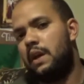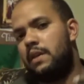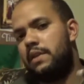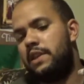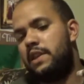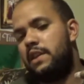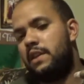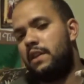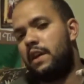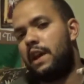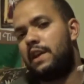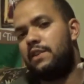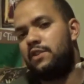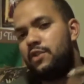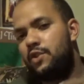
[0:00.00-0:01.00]
A
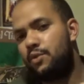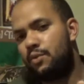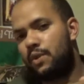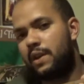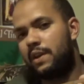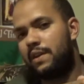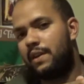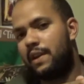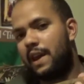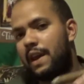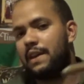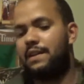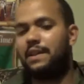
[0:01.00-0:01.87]
nuke and